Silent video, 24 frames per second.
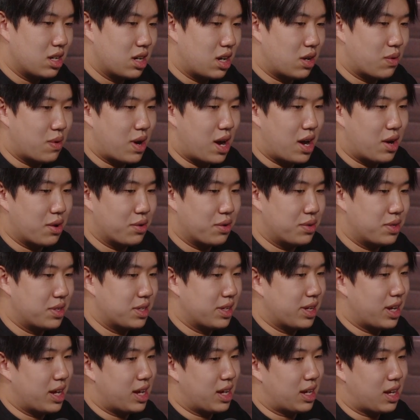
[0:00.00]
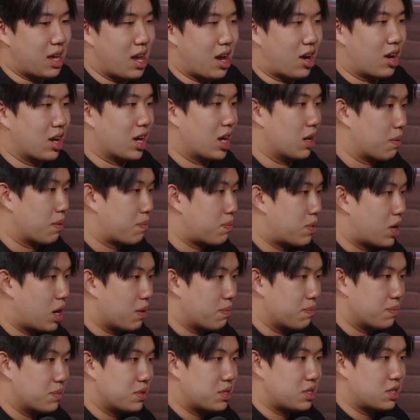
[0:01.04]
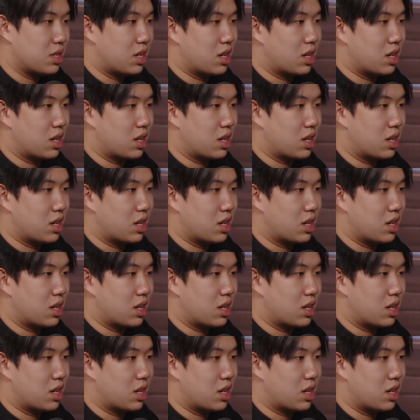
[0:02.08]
around like economic problems,